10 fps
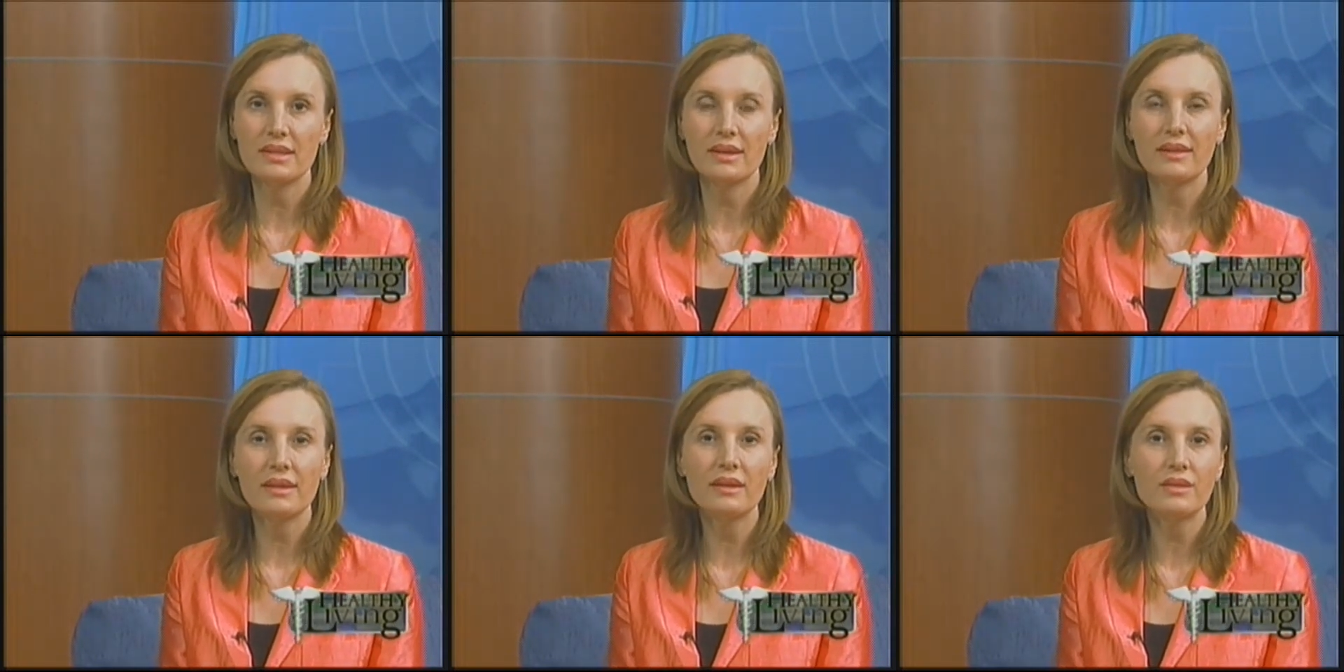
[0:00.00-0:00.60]
And I
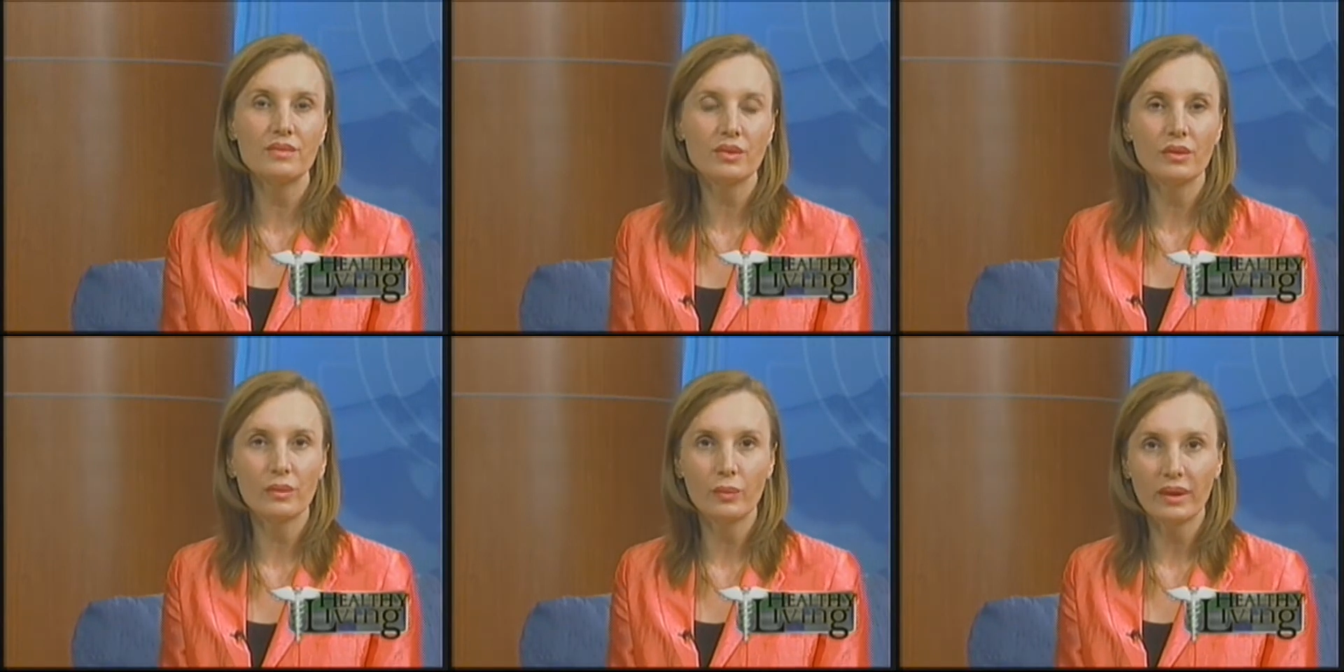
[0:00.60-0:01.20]
think if
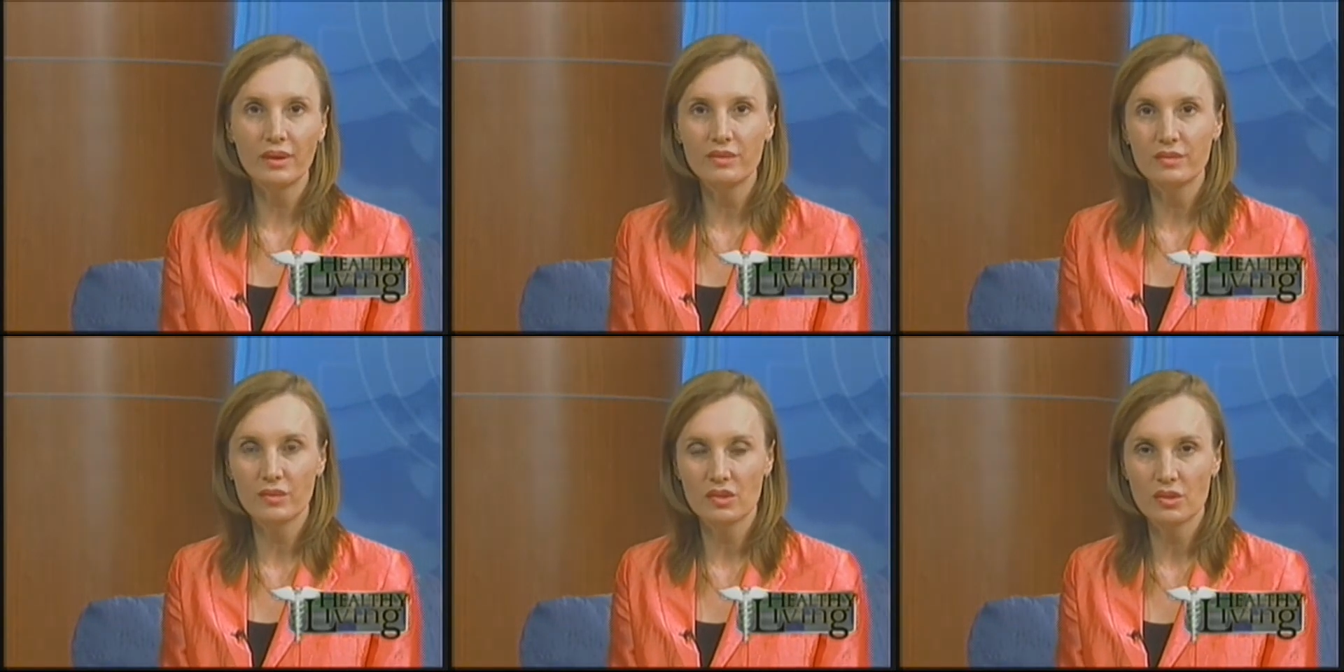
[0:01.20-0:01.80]
you're aware of
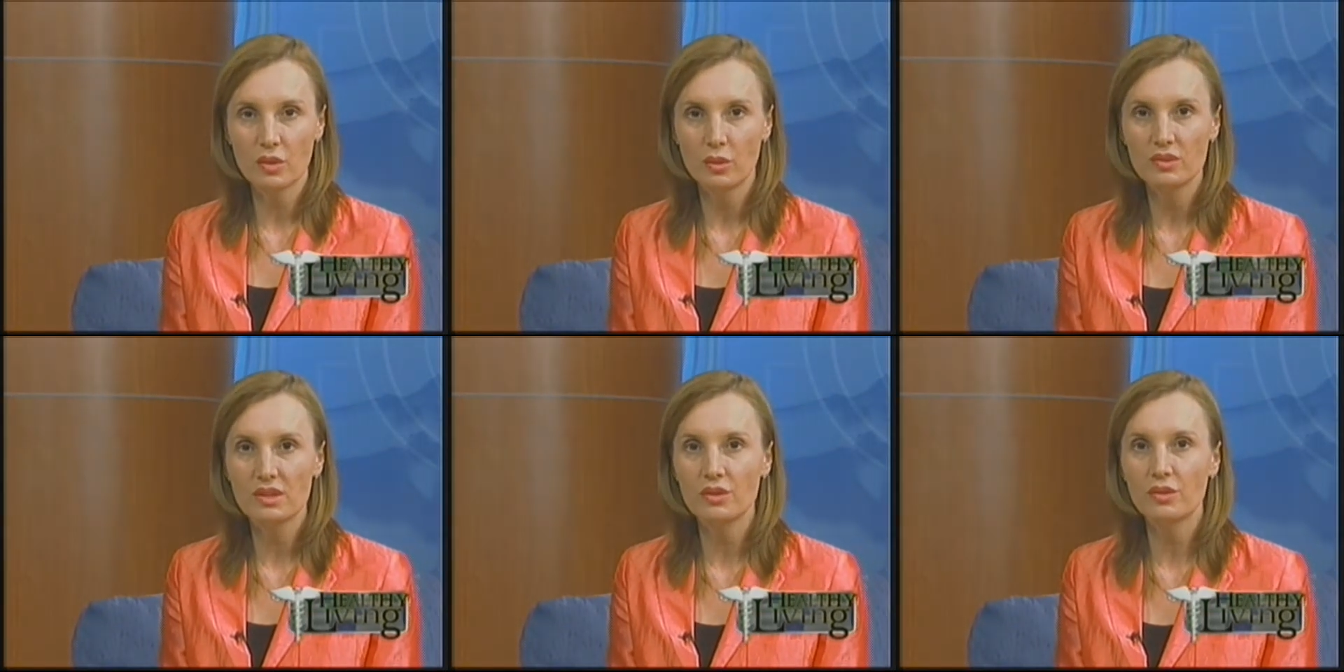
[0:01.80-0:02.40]

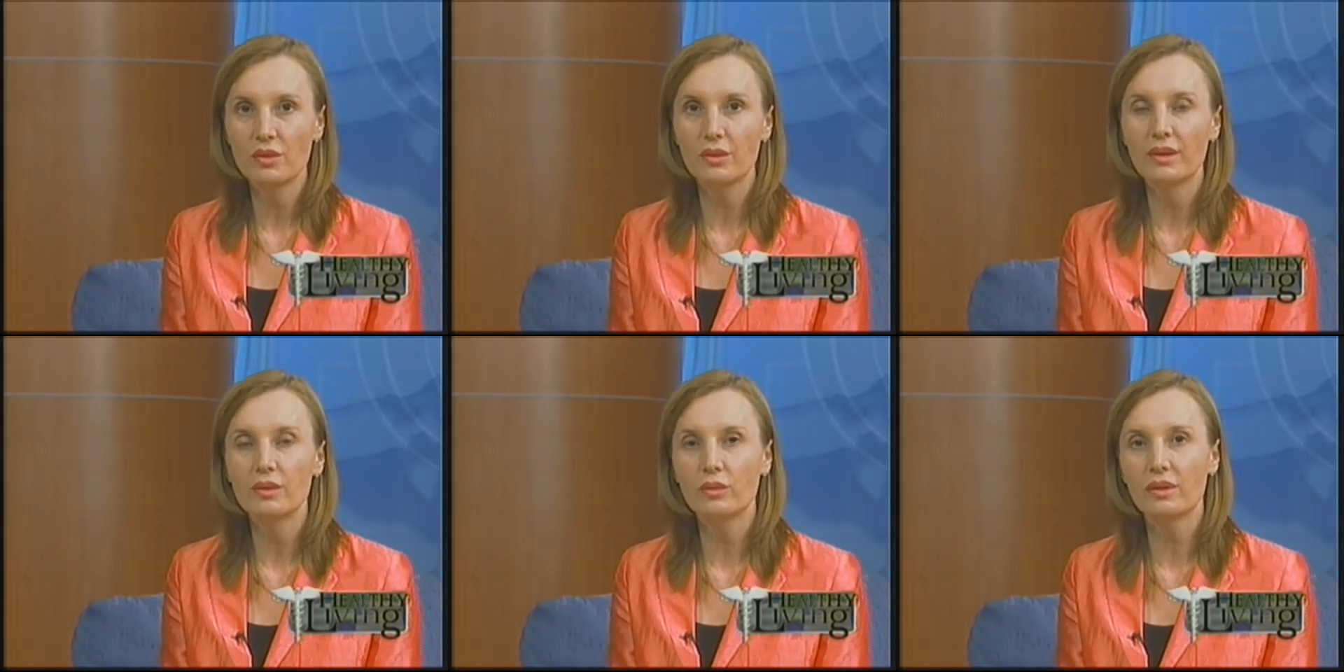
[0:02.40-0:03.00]
stones in your
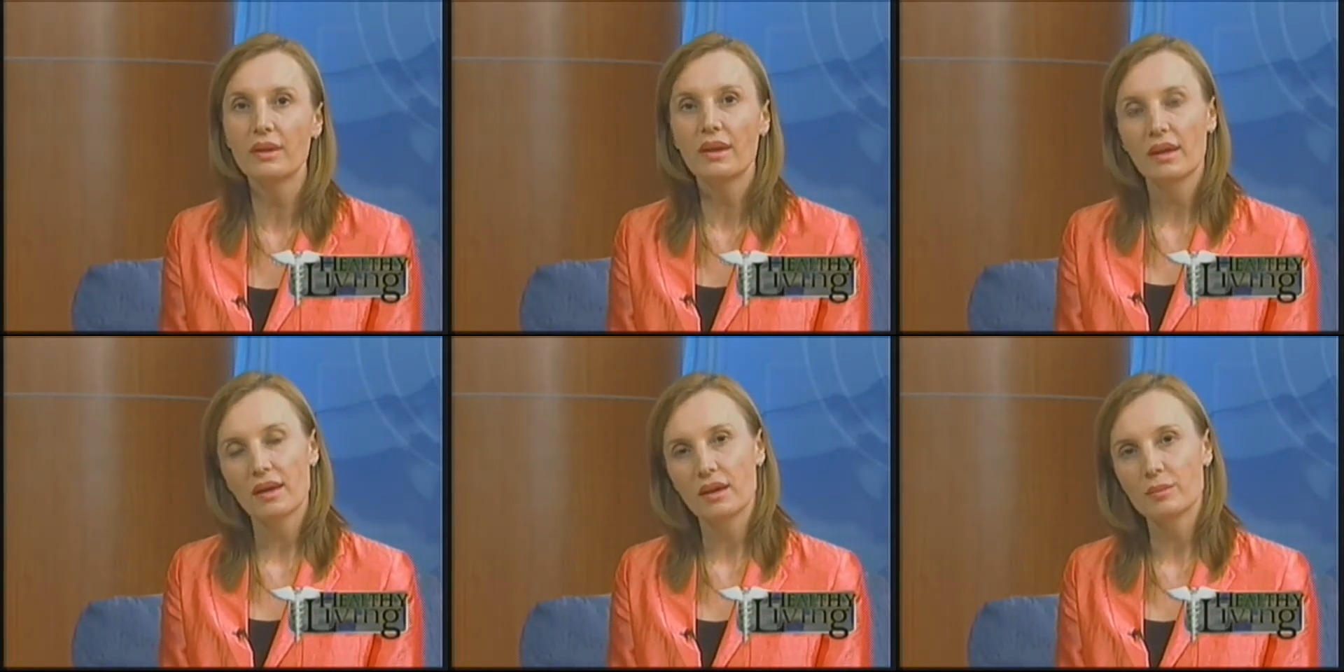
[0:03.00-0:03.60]
urine, or
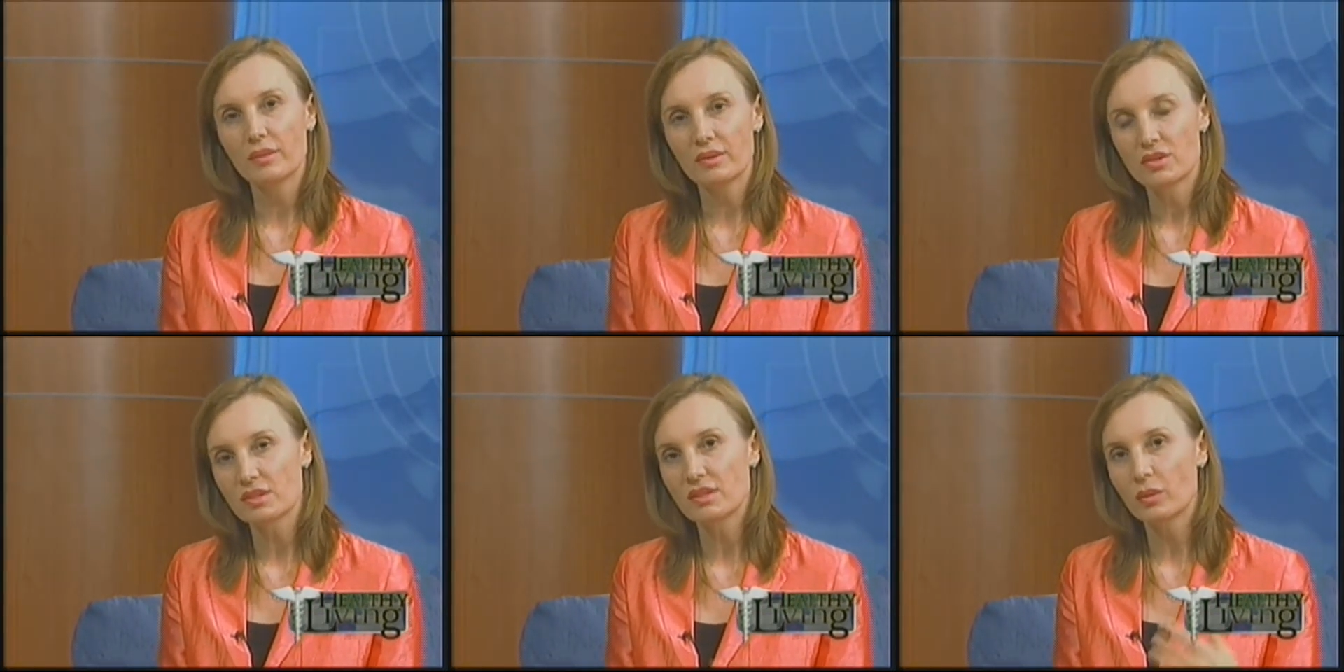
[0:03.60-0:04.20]

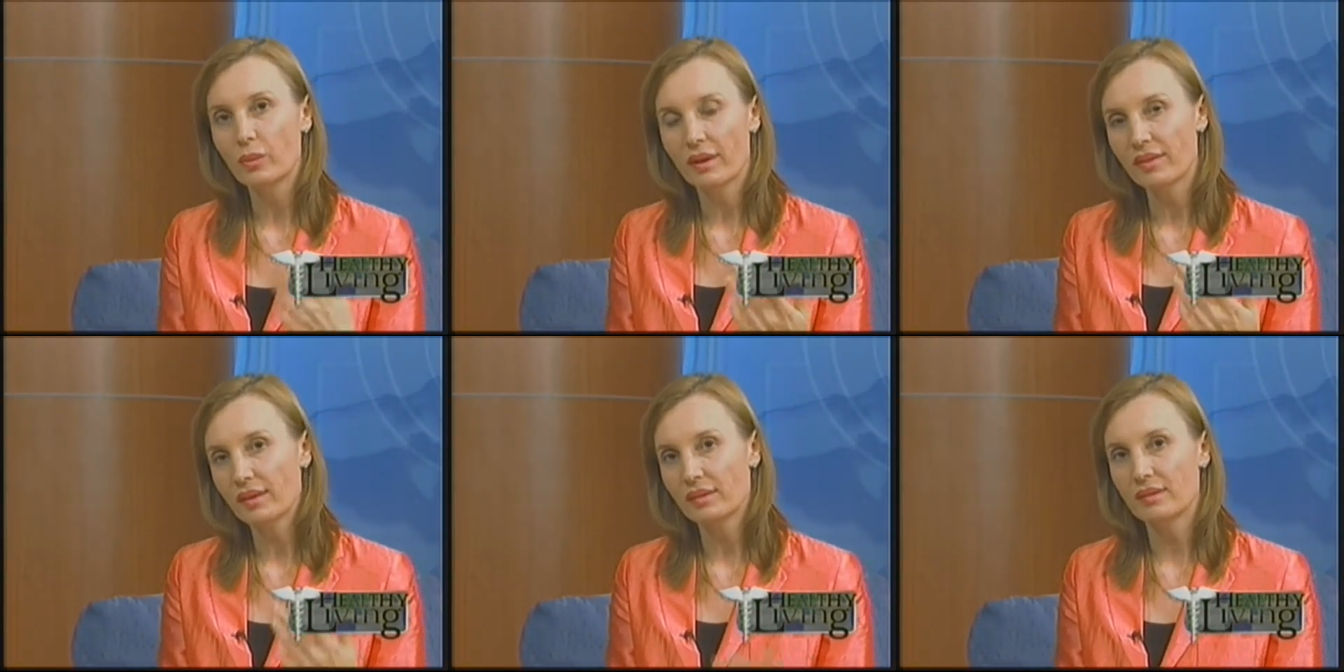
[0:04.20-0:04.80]
just aware
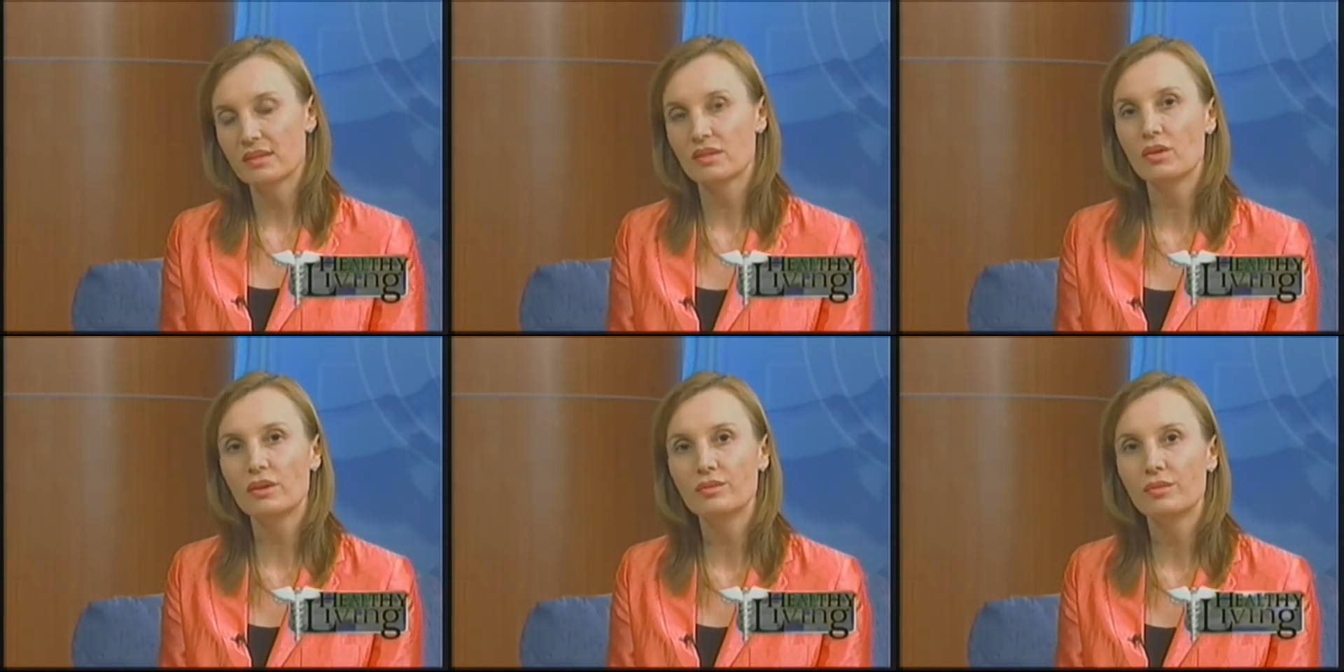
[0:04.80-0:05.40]
that this
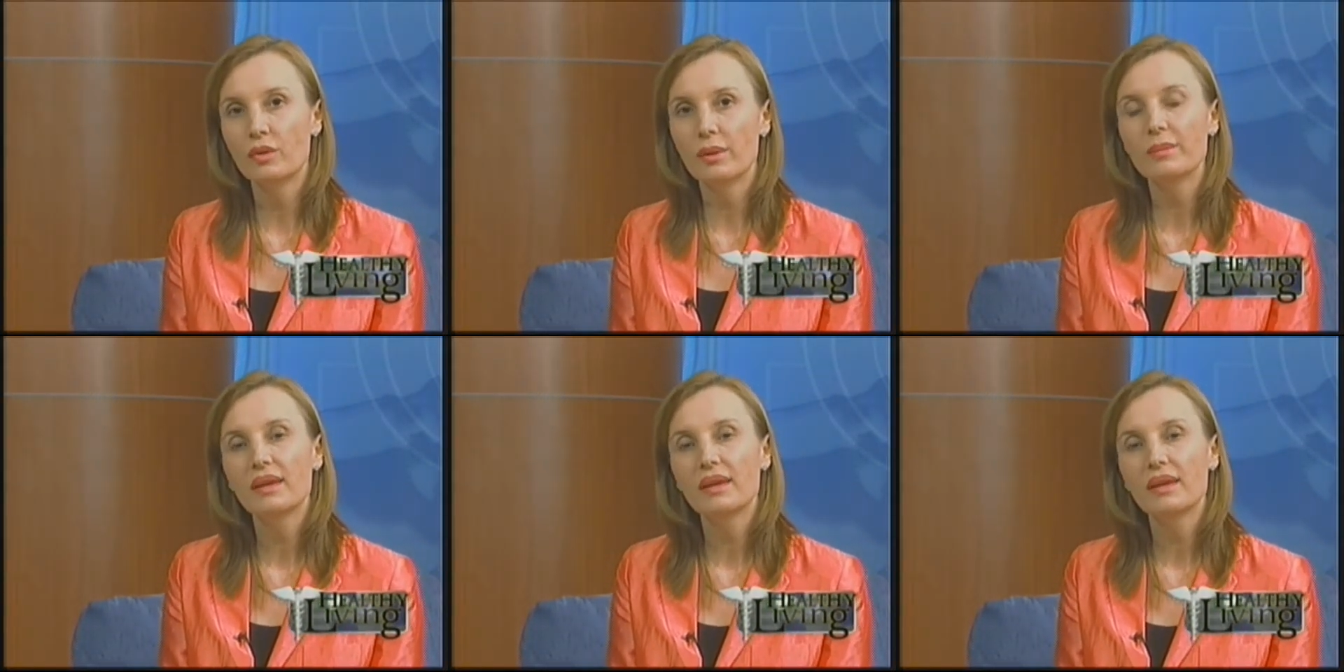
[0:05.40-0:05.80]
could form,